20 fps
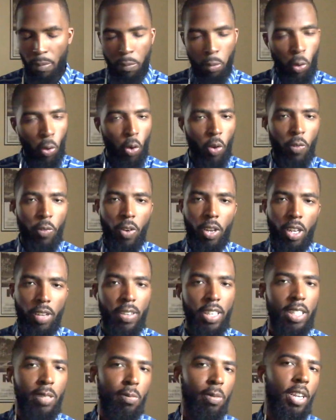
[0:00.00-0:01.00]
pool full of
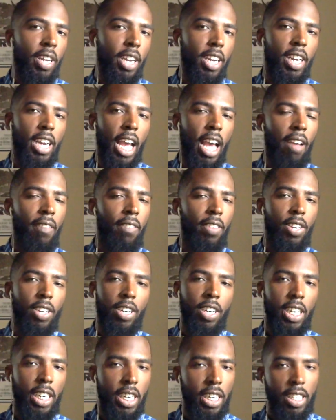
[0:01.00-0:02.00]
his blood
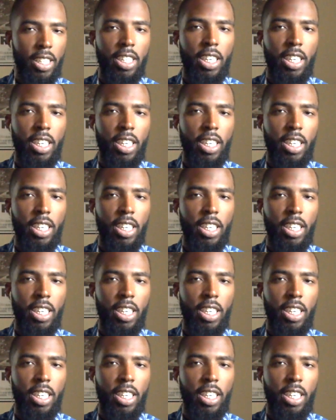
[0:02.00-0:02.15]
after hearing a